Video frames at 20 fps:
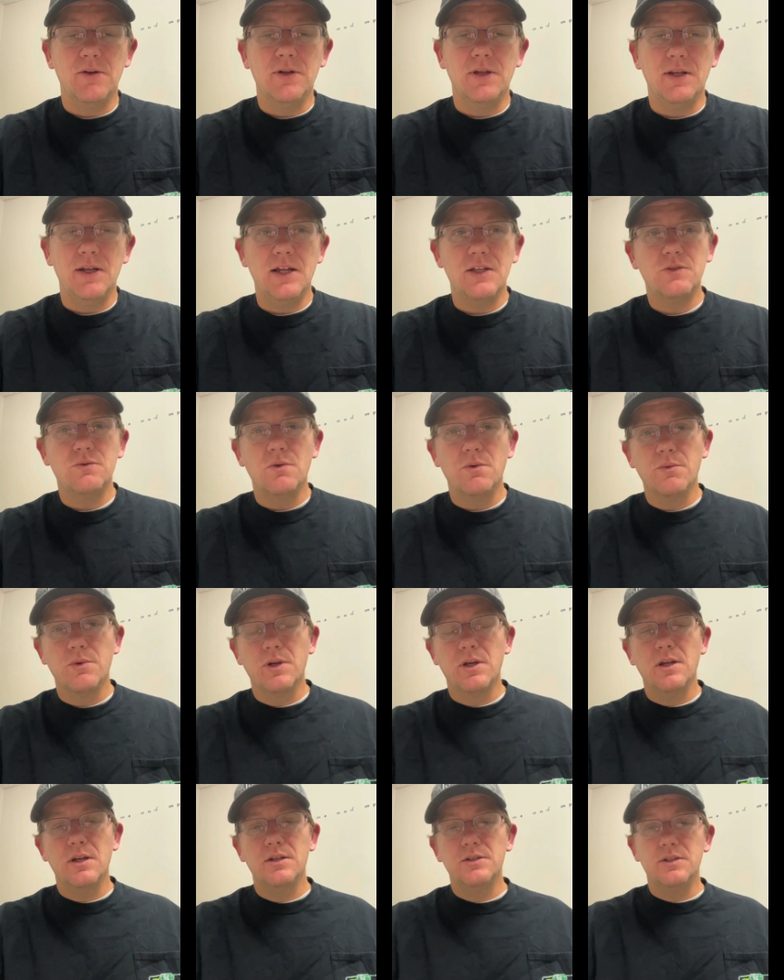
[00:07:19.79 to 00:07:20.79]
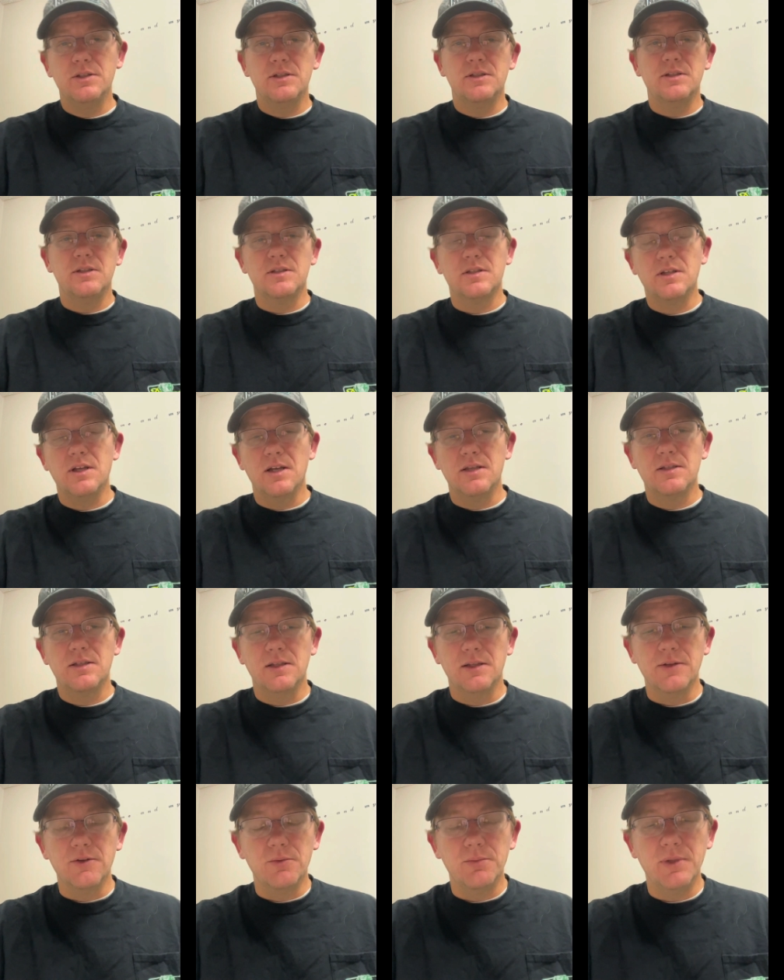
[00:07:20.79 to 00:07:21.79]
and that's what we're going to just discuss a
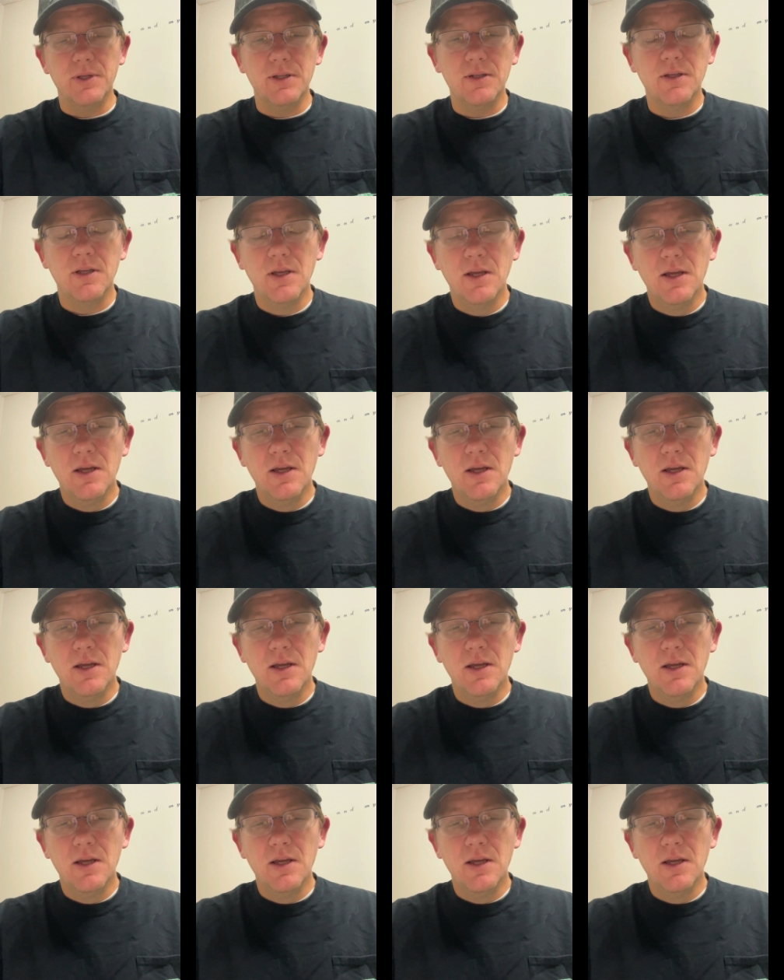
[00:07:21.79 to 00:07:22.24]
little bit.